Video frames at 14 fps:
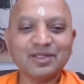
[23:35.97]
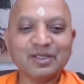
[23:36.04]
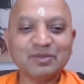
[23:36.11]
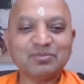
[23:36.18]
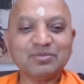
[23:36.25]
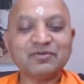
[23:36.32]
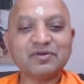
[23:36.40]

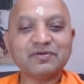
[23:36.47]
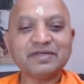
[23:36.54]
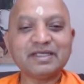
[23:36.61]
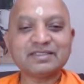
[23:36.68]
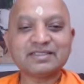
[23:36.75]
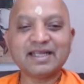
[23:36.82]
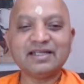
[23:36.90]
but we were
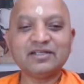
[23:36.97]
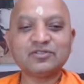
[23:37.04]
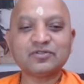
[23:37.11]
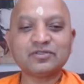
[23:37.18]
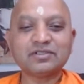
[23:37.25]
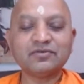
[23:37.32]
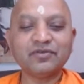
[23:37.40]

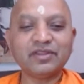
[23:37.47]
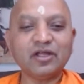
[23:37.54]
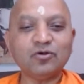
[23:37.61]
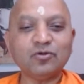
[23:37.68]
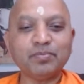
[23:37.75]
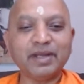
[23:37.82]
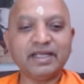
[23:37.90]
saints
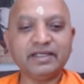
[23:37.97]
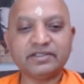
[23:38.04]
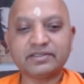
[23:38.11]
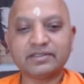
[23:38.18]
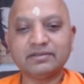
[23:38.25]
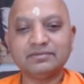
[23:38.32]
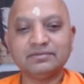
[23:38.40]
without
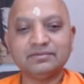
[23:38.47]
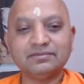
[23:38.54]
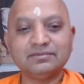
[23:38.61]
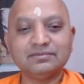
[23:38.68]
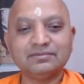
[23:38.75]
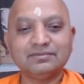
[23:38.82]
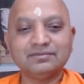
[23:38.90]
paints.
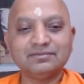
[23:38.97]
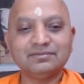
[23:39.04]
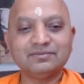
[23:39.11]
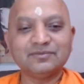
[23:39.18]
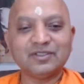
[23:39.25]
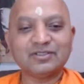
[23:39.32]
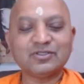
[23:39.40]

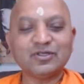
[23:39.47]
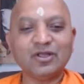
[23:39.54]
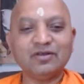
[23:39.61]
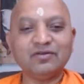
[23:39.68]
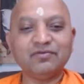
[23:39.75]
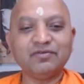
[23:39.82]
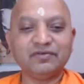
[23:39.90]
That's
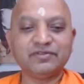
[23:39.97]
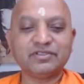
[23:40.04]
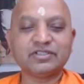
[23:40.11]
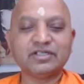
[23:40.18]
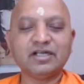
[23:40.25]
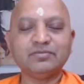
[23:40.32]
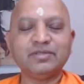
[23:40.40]
all. When we
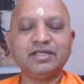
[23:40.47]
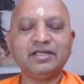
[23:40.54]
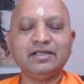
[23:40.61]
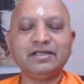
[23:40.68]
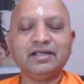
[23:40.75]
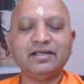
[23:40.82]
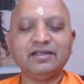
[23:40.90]
start
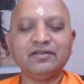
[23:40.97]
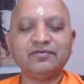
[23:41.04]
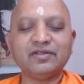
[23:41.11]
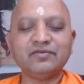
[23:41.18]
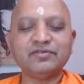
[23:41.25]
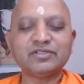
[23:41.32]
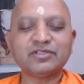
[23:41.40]
meditating,
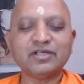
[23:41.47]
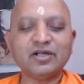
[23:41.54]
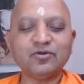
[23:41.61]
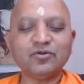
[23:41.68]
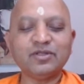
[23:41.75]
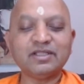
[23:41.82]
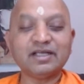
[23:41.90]
when we start
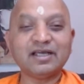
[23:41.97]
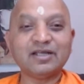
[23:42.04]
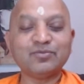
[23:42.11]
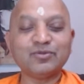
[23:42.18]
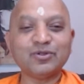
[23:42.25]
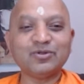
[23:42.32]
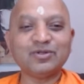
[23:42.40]
doing the
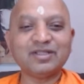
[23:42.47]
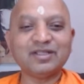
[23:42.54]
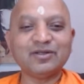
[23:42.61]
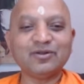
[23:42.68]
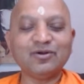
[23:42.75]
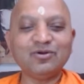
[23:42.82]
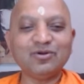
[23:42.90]
karma yoga, then
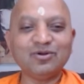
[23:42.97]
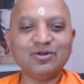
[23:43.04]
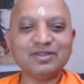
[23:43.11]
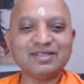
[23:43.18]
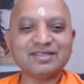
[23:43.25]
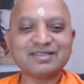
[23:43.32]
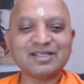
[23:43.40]
all
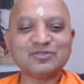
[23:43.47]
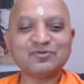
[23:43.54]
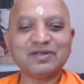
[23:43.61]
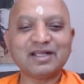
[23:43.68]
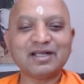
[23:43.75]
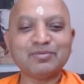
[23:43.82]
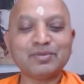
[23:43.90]
these things
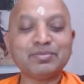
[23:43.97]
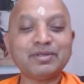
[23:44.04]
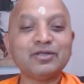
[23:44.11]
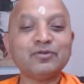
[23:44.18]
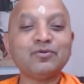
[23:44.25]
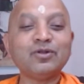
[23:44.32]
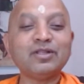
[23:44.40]
will come up, and
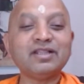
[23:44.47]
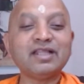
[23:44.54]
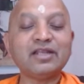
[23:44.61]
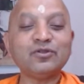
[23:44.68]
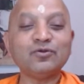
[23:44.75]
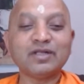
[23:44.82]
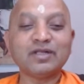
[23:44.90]
only then
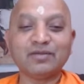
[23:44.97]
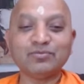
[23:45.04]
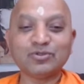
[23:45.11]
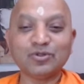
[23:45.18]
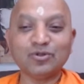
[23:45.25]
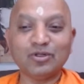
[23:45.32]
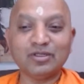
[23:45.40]
you will come
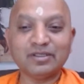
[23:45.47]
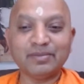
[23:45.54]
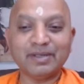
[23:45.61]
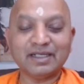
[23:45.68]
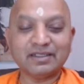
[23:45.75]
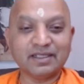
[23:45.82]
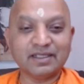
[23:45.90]
to know all the
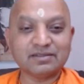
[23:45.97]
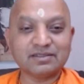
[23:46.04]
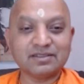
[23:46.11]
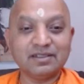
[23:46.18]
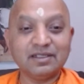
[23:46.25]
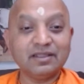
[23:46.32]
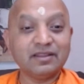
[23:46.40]
bad things.
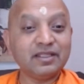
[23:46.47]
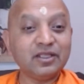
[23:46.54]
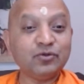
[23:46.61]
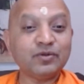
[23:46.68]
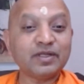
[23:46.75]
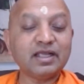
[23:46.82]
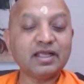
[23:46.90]
Then you
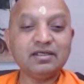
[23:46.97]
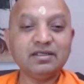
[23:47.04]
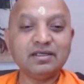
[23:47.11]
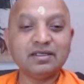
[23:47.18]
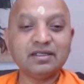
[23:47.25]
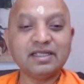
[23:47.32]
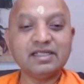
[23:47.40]
can
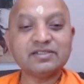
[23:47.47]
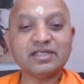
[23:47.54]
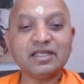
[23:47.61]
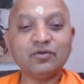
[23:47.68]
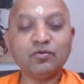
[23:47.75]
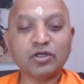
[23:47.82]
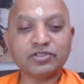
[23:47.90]

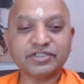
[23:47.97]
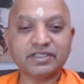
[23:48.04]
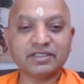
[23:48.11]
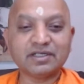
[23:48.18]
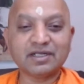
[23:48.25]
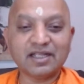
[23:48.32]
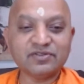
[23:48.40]
easily wash
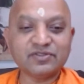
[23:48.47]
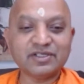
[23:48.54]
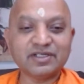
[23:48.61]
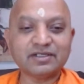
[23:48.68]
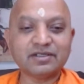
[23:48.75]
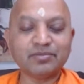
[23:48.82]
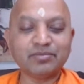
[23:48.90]
it, cleanse it,